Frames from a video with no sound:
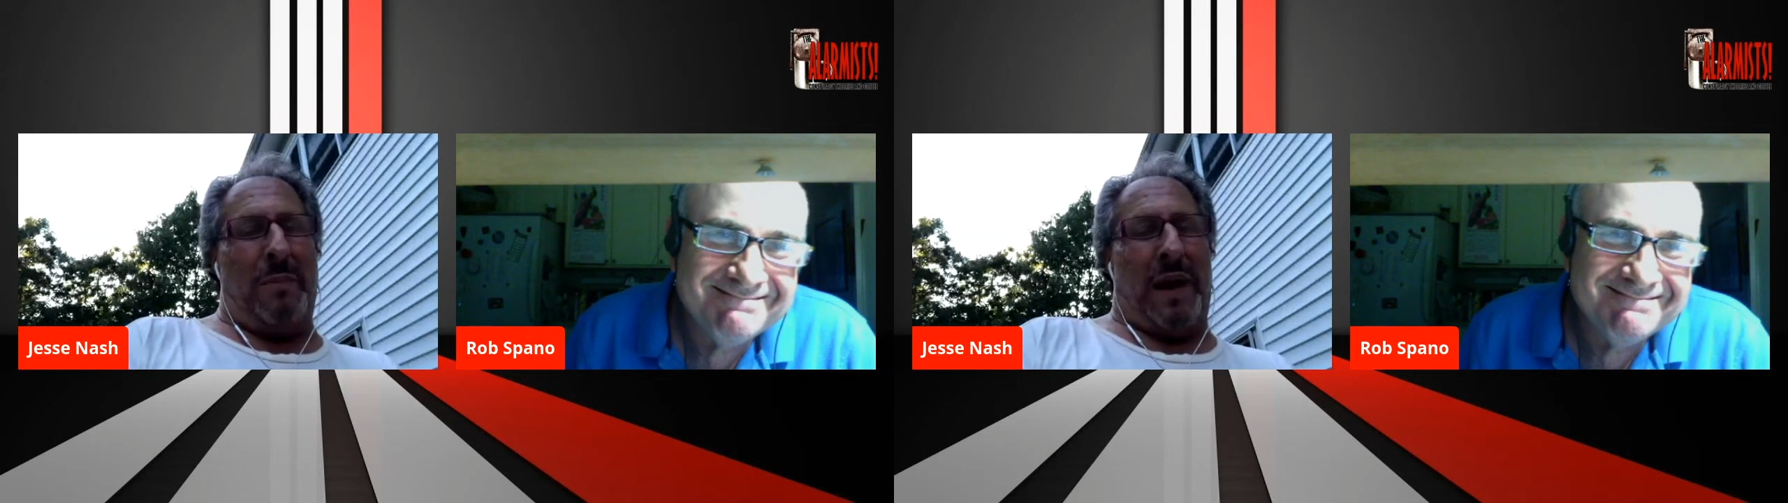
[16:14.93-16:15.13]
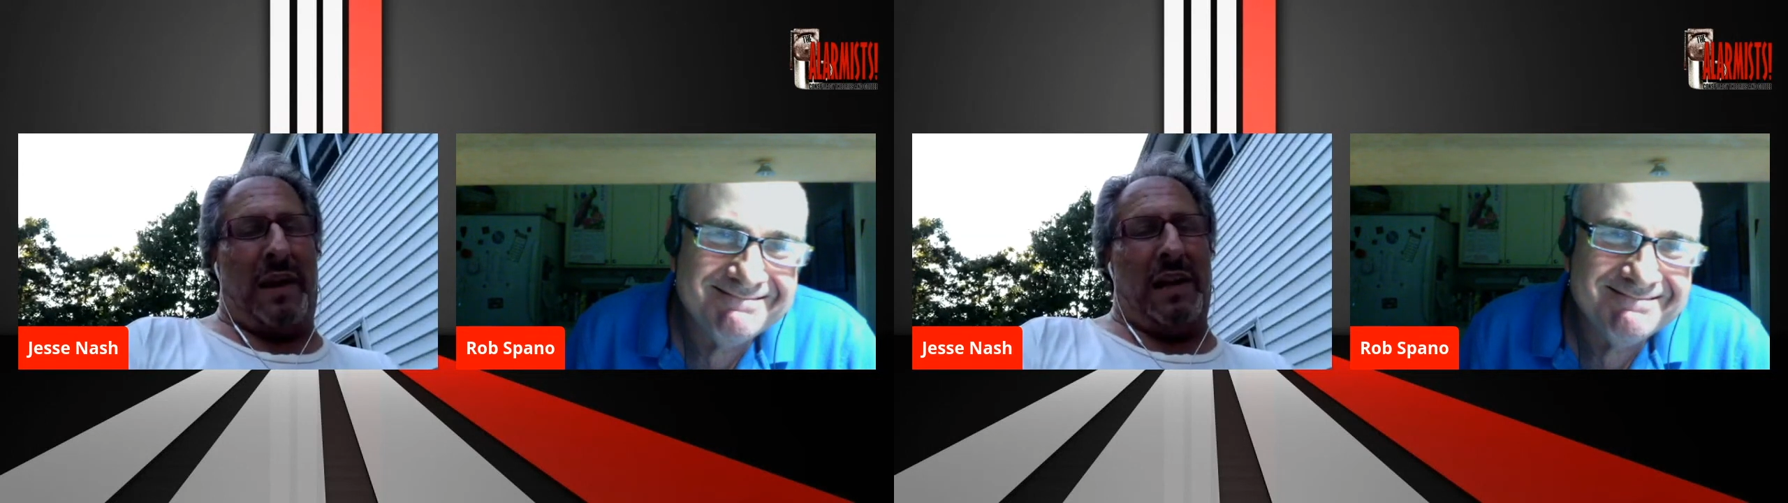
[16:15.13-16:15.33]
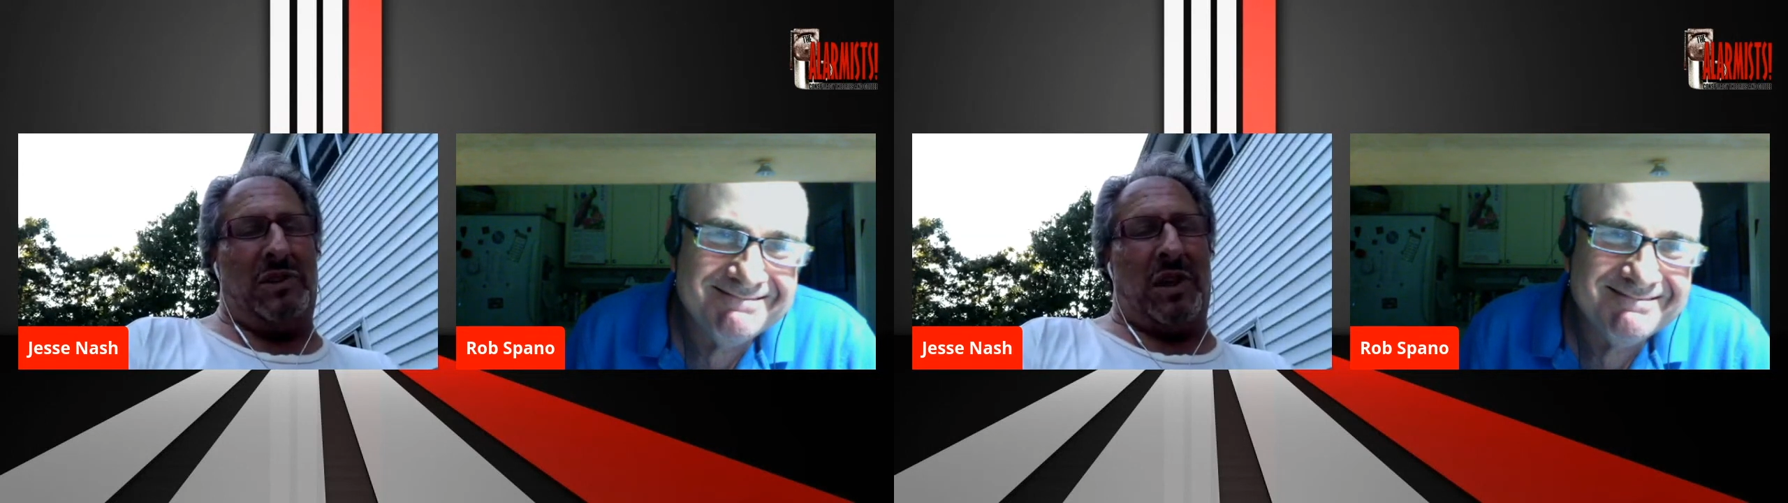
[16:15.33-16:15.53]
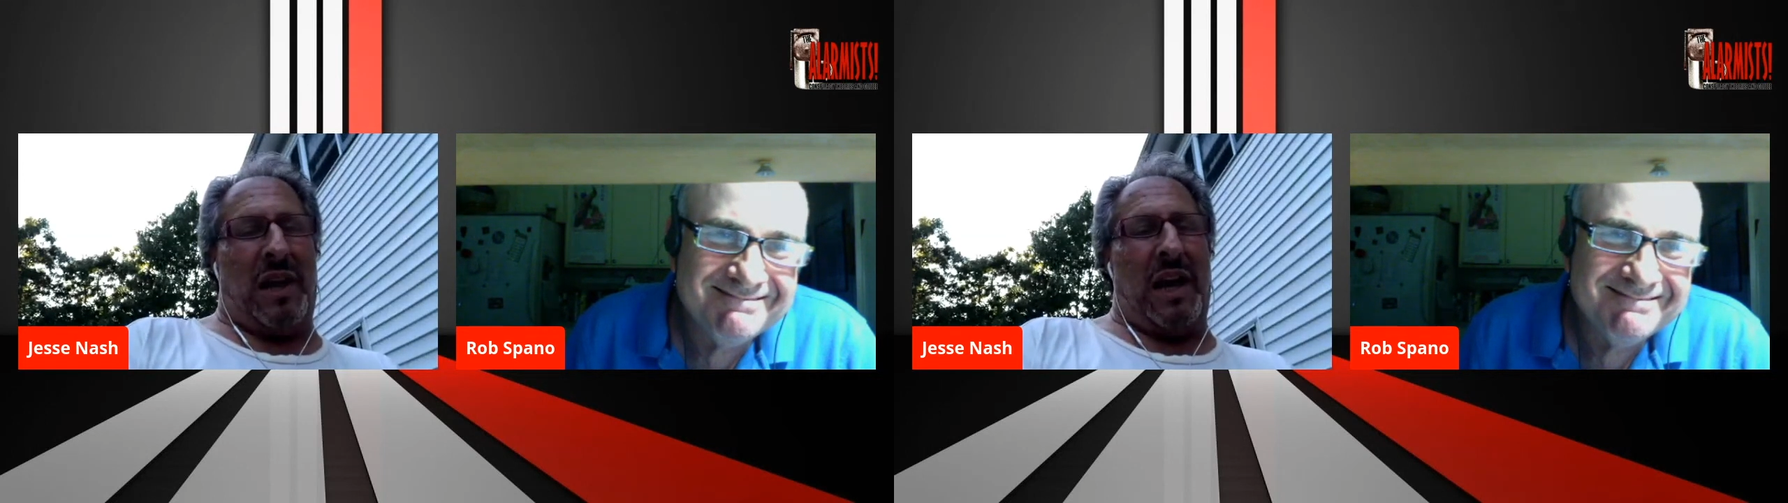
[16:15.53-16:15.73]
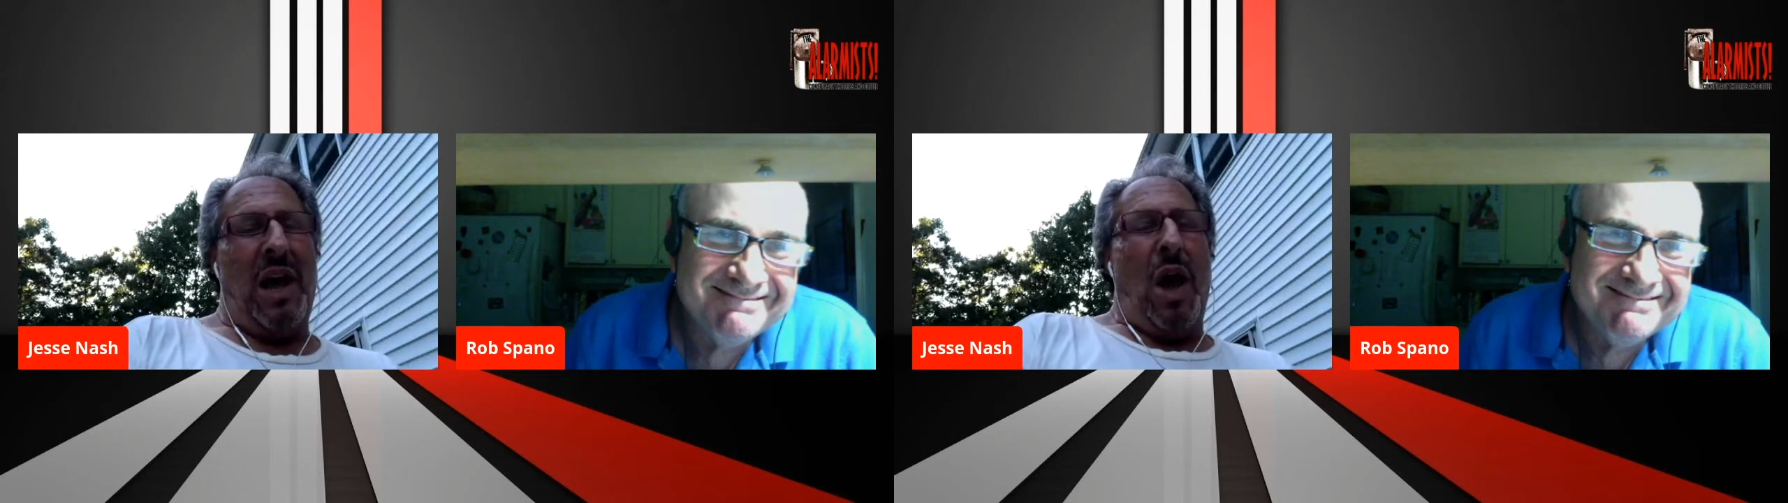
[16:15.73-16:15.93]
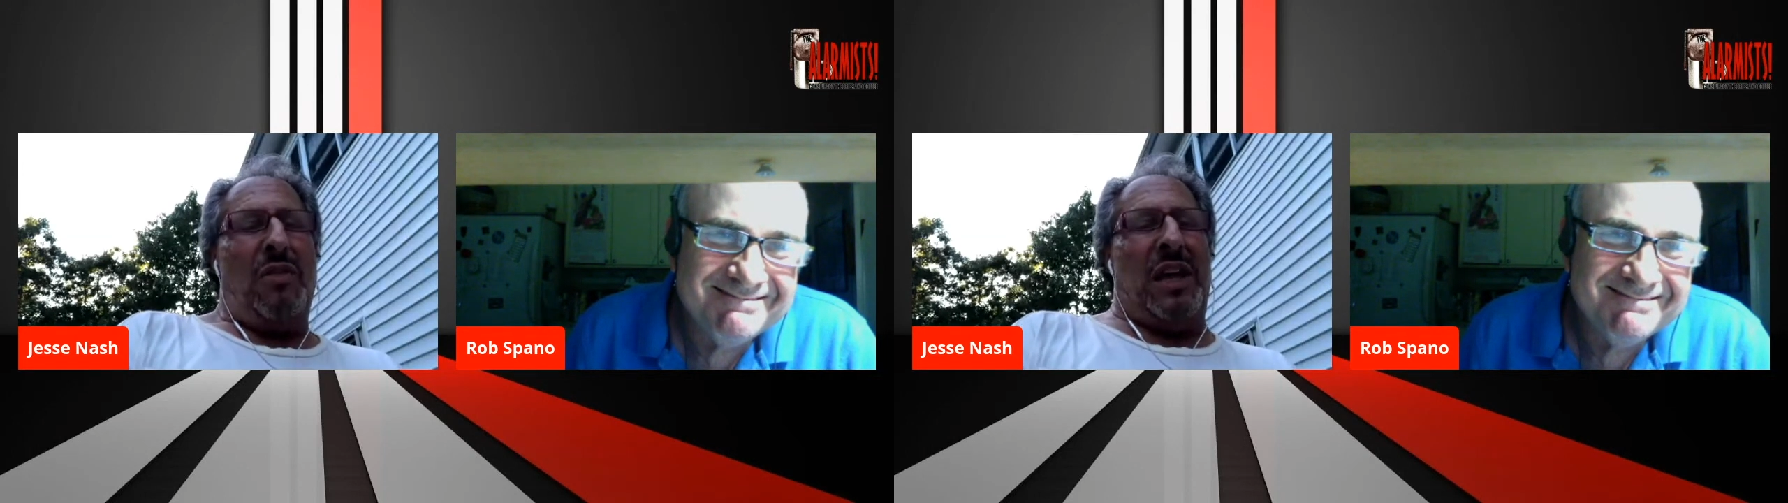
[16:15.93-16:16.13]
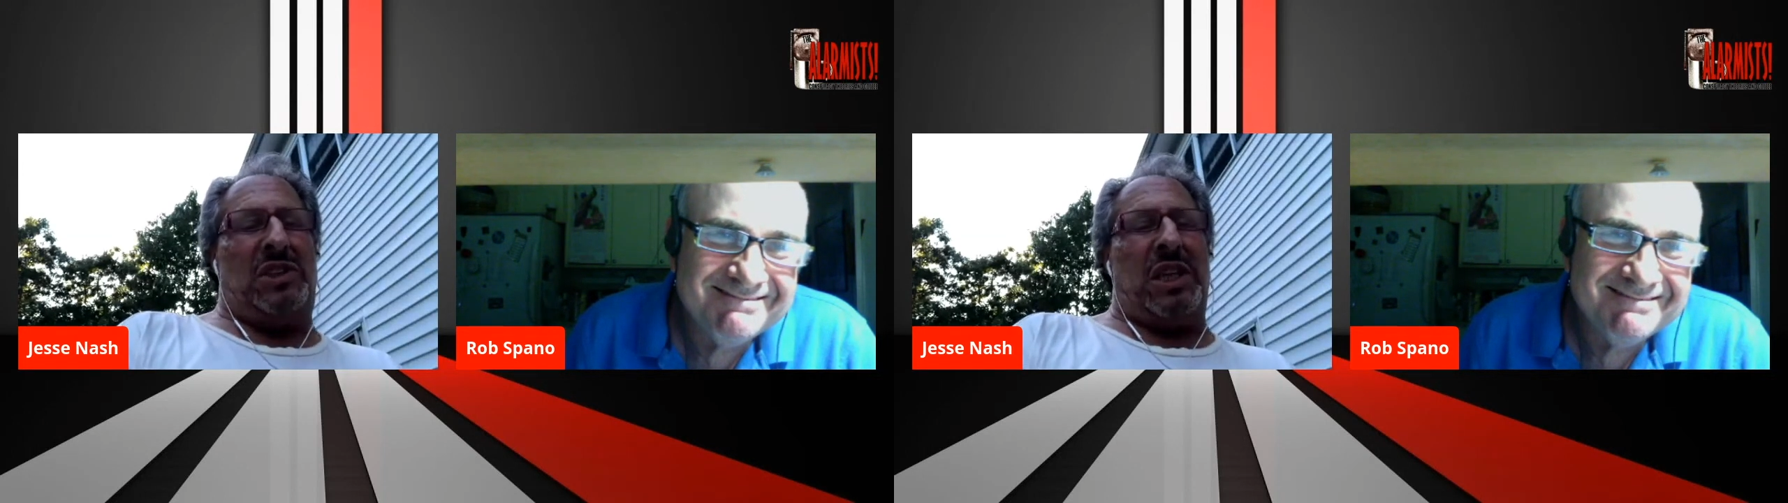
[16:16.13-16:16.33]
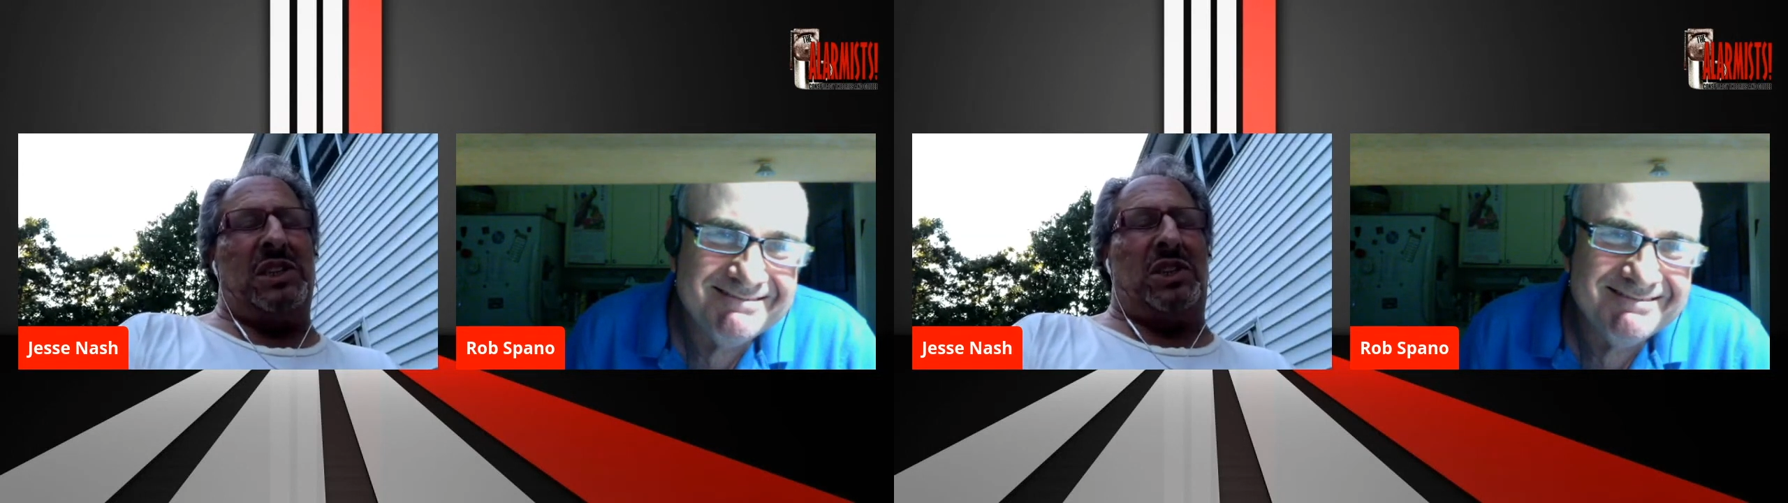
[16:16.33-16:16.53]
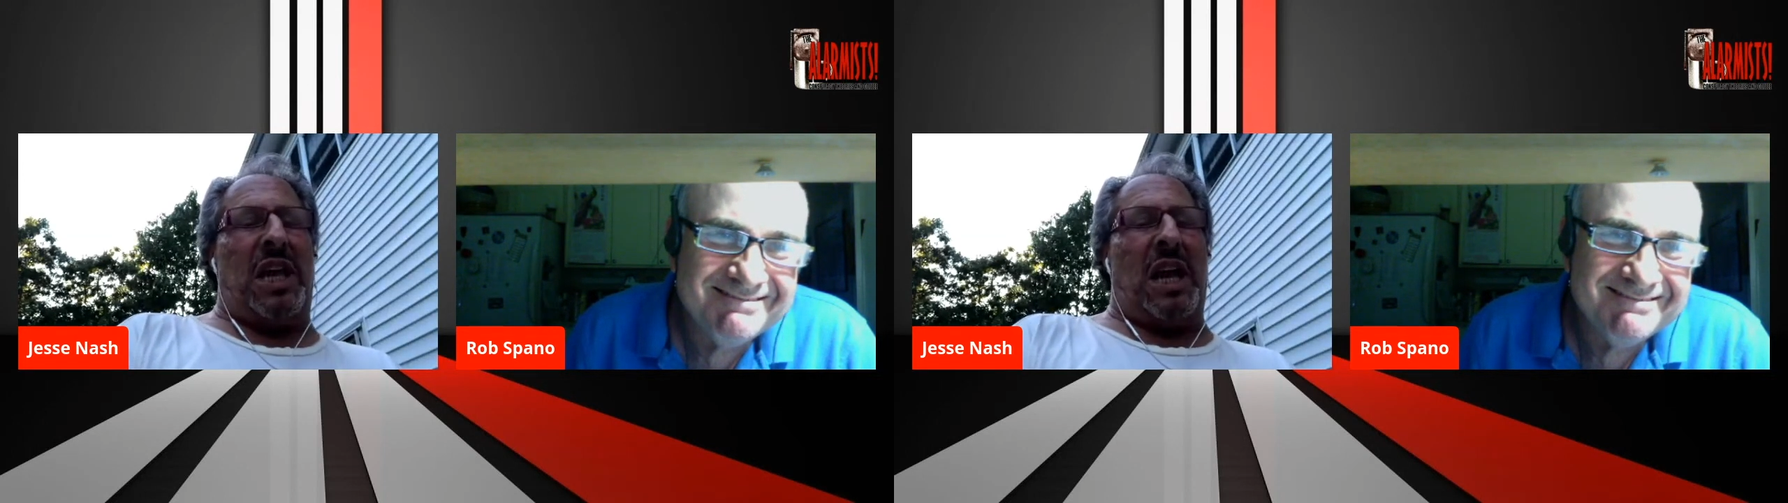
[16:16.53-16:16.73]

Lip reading: my guest today. This is The